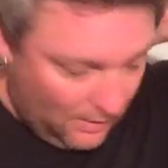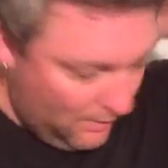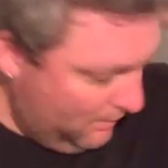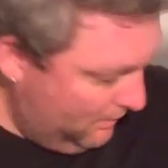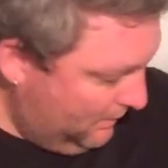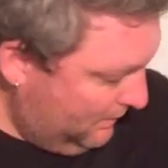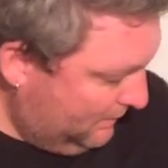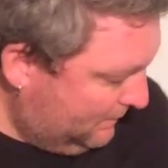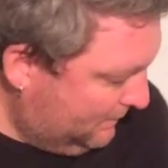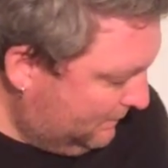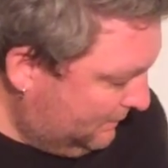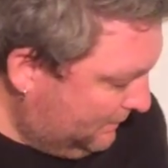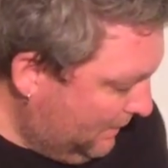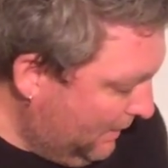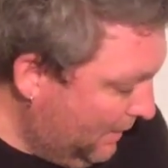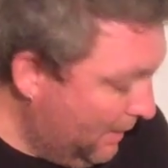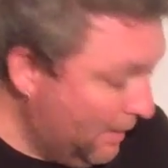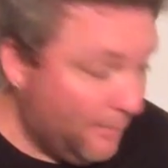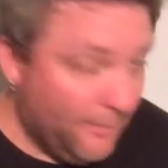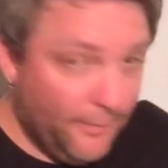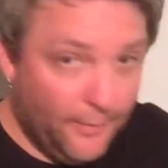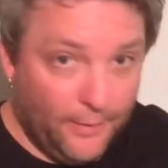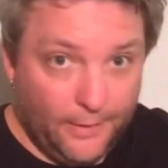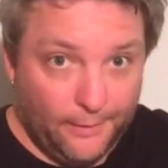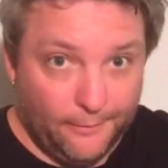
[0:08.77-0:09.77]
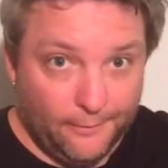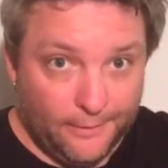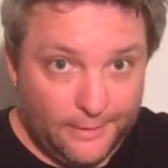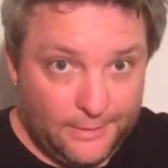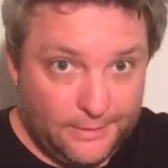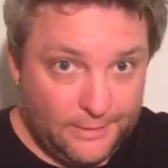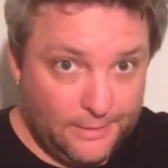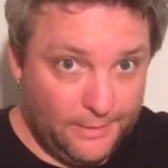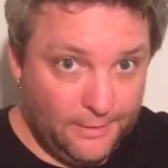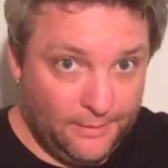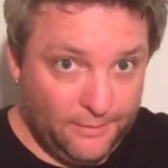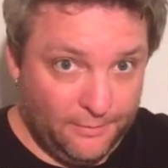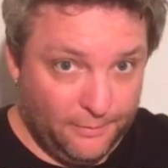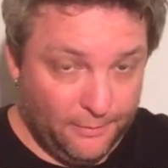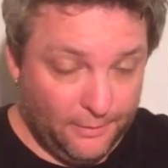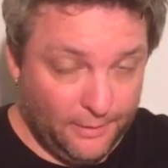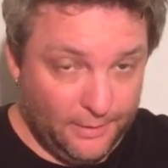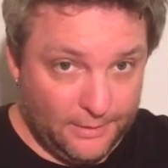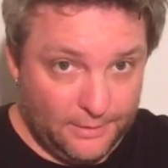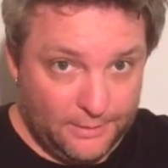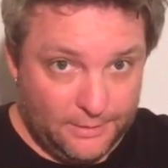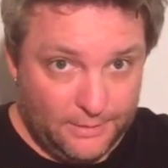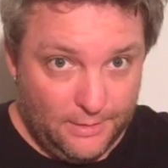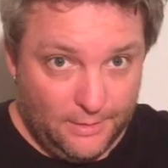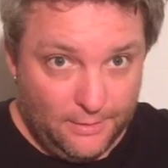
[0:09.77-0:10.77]
This time when I reached in the
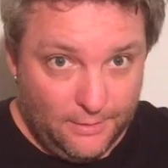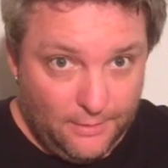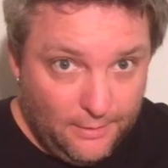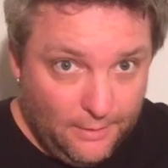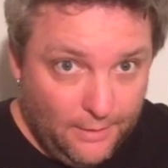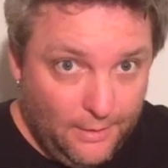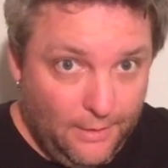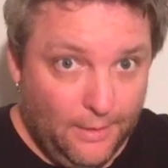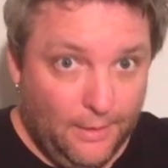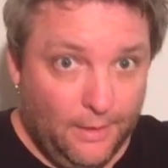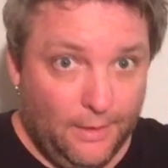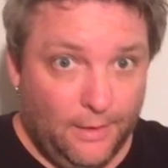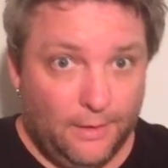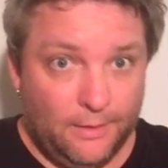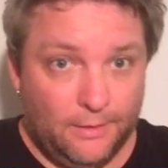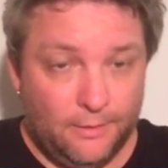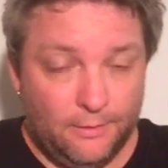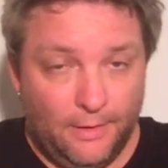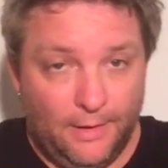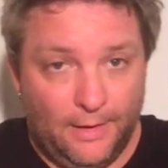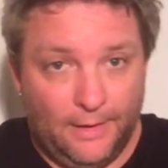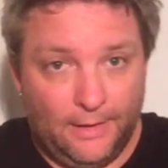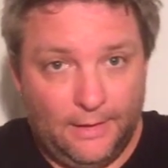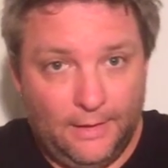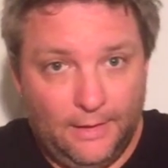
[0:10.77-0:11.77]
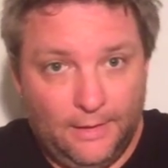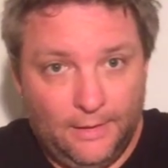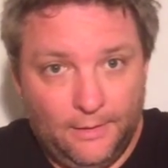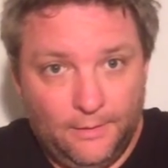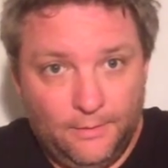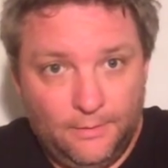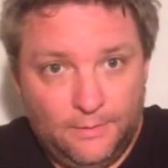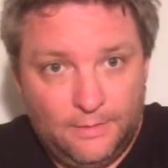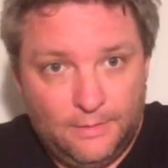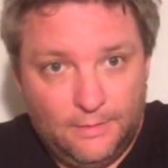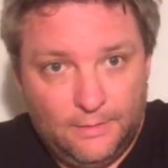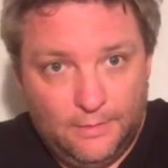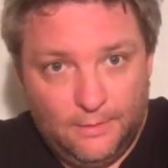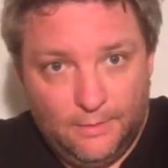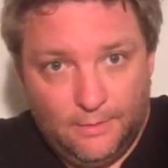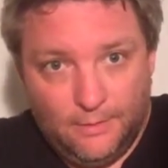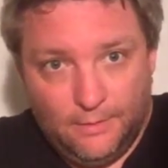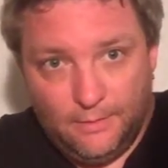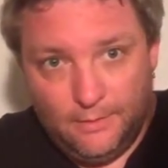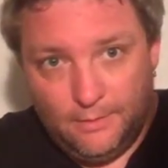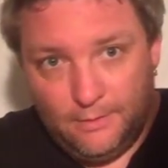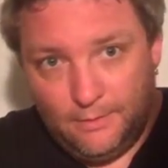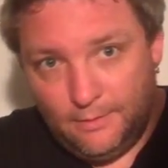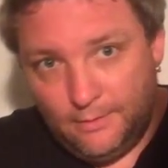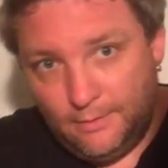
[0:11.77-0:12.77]
fridge and dragged out
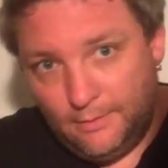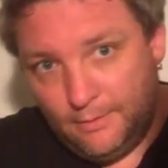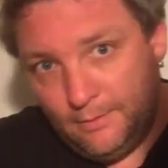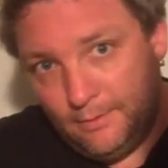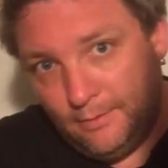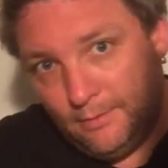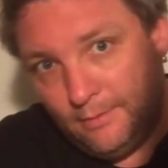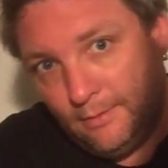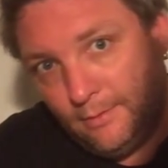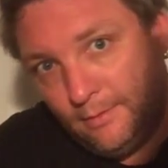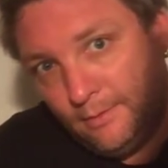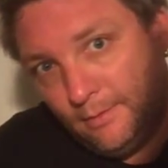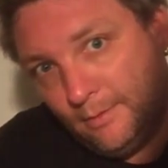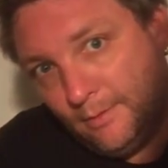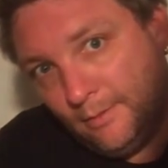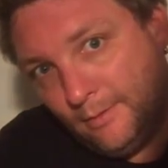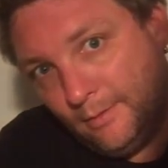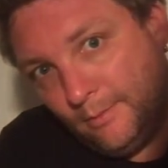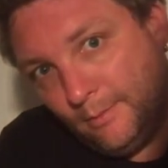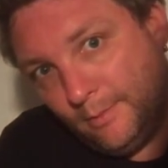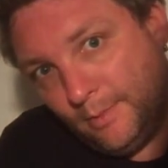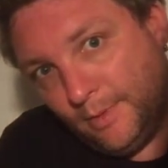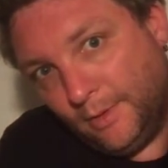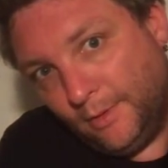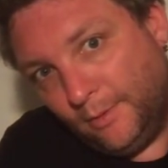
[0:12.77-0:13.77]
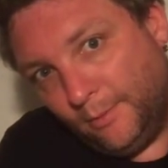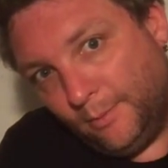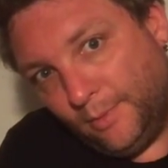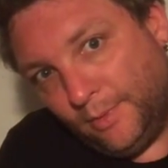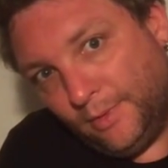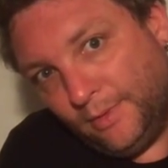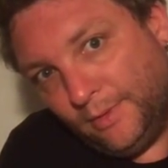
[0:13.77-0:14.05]
boop,